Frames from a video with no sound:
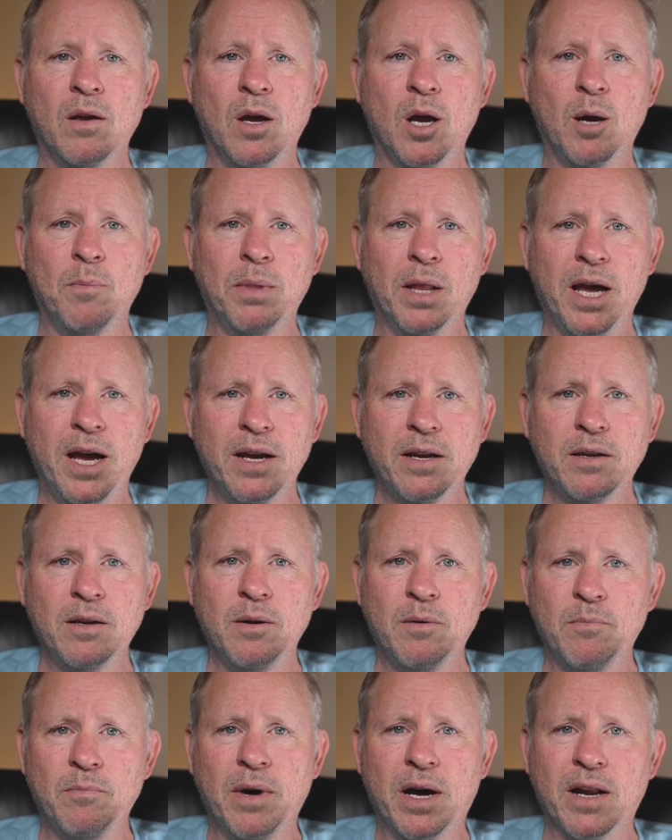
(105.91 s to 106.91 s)
A black,
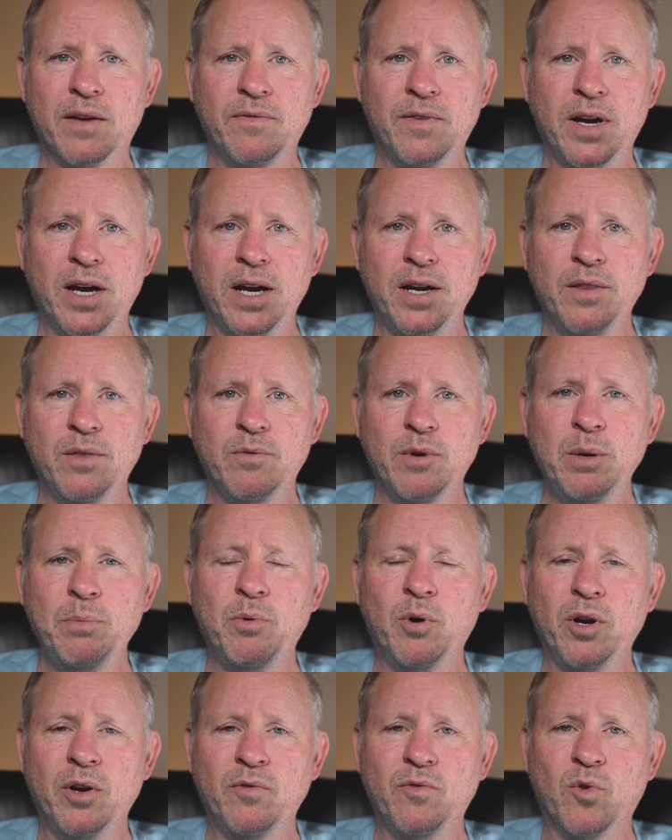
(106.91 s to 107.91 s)
modified
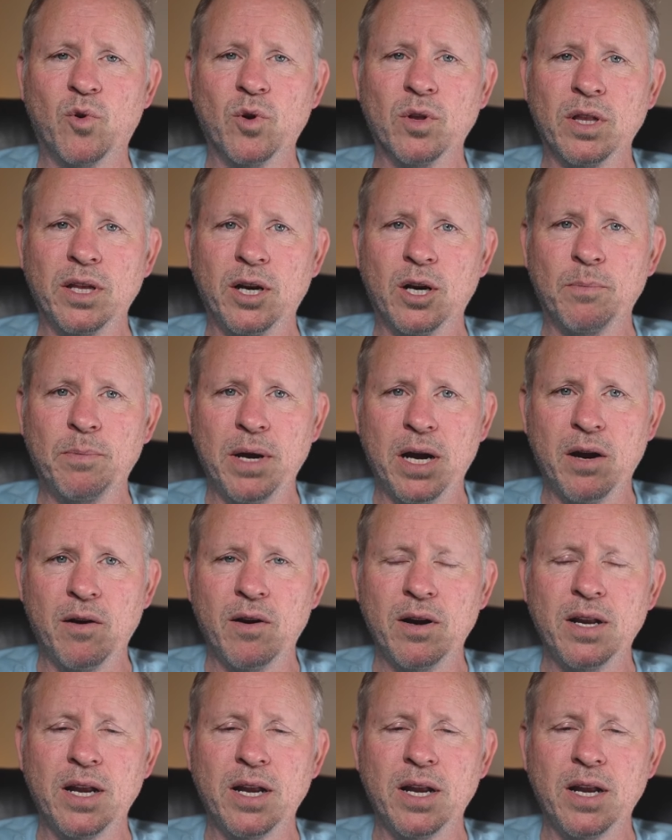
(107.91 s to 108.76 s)
3.4 liter powered